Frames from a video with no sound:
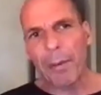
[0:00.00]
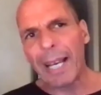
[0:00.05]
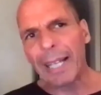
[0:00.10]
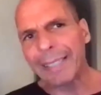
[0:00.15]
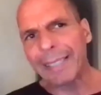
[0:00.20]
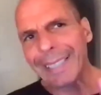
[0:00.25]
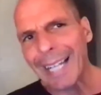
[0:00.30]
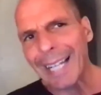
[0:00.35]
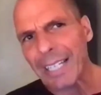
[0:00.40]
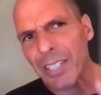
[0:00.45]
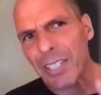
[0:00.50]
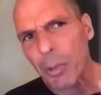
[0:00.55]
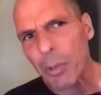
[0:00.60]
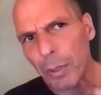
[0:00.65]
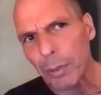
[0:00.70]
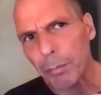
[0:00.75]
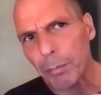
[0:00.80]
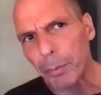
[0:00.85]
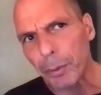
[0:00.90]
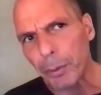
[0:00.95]
didn't answer
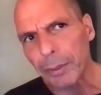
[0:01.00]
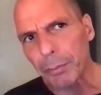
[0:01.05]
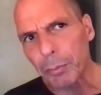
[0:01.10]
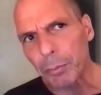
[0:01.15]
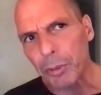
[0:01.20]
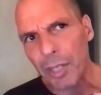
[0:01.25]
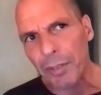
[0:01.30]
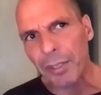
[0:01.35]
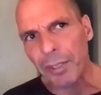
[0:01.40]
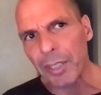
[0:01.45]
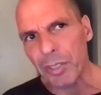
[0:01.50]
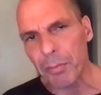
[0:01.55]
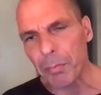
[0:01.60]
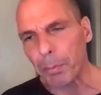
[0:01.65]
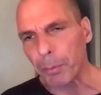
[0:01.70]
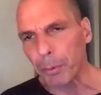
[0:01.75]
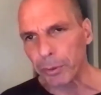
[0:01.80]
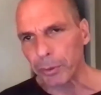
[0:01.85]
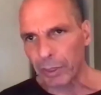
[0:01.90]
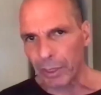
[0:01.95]
one point which I think is
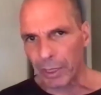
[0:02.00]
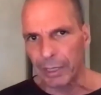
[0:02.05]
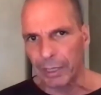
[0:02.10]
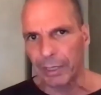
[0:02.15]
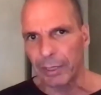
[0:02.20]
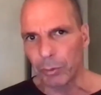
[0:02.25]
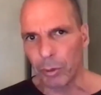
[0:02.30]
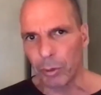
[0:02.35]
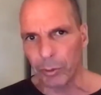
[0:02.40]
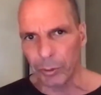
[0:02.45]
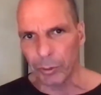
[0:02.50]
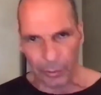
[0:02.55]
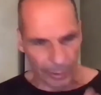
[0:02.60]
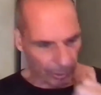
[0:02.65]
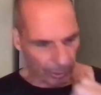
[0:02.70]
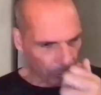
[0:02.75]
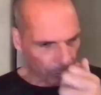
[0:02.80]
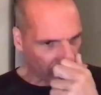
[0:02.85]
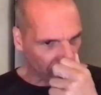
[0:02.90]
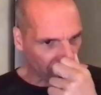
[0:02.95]
important, and I need to honor
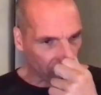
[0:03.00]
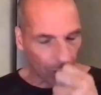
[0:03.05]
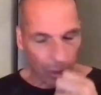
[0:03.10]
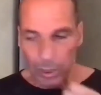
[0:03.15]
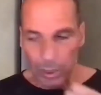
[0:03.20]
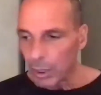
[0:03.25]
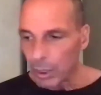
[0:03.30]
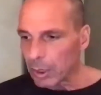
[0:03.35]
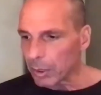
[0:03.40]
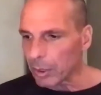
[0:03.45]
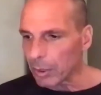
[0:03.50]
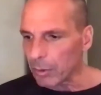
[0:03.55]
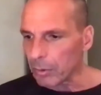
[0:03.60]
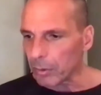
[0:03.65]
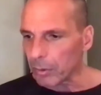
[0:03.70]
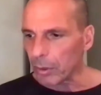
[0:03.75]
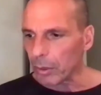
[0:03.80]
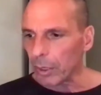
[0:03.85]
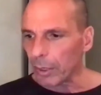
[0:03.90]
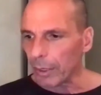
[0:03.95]
that question.
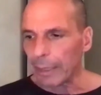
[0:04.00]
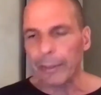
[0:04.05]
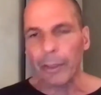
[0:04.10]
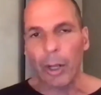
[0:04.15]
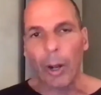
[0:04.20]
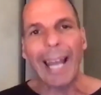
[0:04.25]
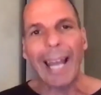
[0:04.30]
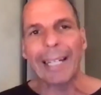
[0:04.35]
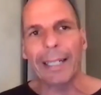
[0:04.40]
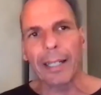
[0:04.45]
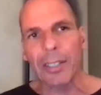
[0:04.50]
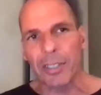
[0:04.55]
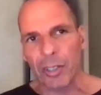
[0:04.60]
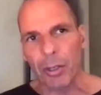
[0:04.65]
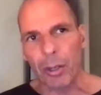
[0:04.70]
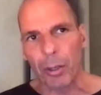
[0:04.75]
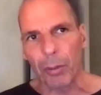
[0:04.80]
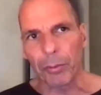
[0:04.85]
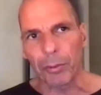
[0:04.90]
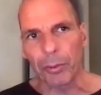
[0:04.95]
Endless
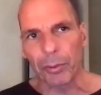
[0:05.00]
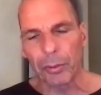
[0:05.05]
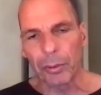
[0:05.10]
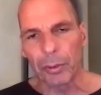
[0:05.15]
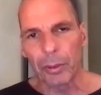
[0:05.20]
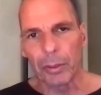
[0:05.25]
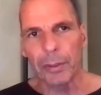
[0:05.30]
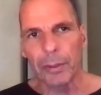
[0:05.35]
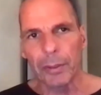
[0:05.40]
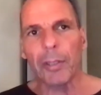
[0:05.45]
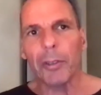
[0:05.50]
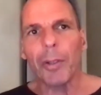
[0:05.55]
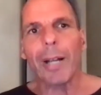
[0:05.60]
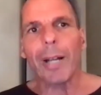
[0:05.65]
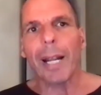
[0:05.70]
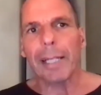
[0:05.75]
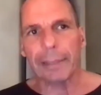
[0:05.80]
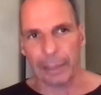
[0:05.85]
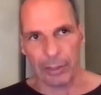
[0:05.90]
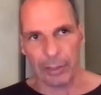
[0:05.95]
growth. Now, you're
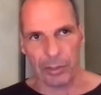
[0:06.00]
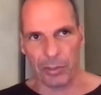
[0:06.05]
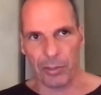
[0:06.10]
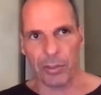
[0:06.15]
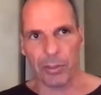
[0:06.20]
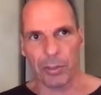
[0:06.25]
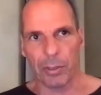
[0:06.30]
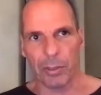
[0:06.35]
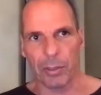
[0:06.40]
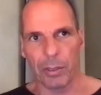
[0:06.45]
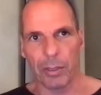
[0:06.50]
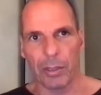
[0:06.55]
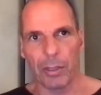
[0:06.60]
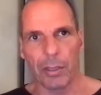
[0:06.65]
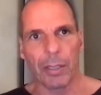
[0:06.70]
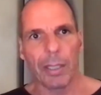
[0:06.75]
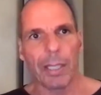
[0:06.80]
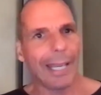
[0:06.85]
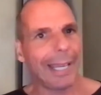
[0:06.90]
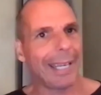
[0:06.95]
artists.
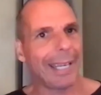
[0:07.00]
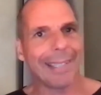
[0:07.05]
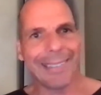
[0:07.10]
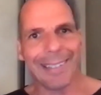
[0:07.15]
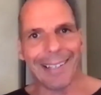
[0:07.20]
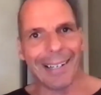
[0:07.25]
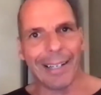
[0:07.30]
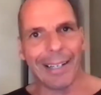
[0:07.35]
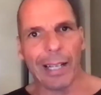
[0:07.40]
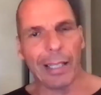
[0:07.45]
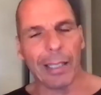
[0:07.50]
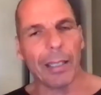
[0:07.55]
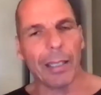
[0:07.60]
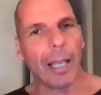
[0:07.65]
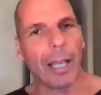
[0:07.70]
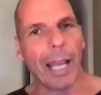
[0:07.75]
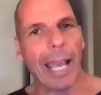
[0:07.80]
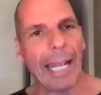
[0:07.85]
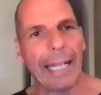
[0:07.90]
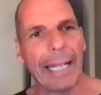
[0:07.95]
Is there
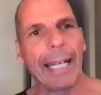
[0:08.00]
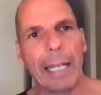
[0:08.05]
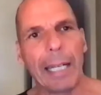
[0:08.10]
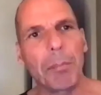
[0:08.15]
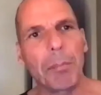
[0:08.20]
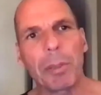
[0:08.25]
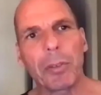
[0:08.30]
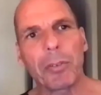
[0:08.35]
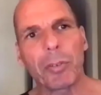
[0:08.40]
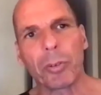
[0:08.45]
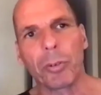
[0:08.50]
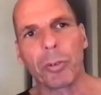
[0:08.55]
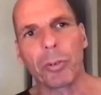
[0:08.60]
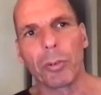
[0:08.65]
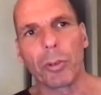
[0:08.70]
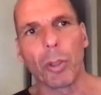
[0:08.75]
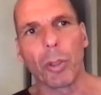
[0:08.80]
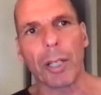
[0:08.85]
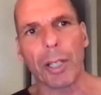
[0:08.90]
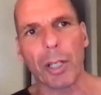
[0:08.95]
any limit
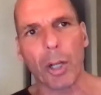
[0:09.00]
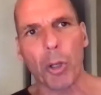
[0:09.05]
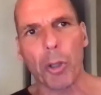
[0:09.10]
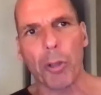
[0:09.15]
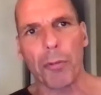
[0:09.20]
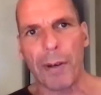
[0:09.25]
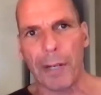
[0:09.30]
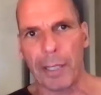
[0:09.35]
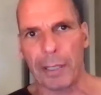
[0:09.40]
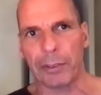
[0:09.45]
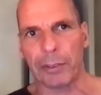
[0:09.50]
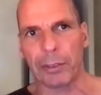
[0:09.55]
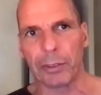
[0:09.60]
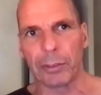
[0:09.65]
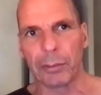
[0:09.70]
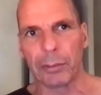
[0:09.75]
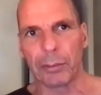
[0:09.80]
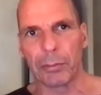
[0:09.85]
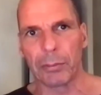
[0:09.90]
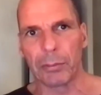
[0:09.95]
to the growth of art?
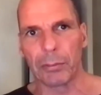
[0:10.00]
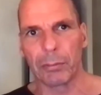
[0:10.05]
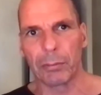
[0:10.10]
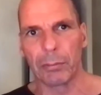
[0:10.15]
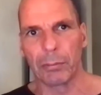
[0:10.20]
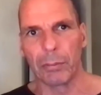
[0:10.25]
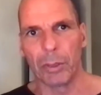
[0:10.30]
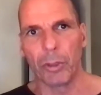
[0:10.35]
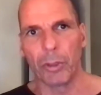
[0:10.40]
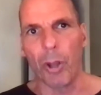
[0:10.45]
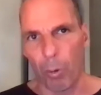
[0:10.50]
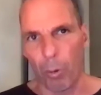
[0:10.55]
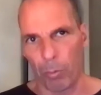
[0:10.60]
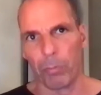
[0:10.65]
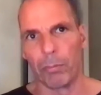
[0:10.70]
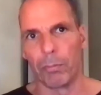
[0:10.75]
No.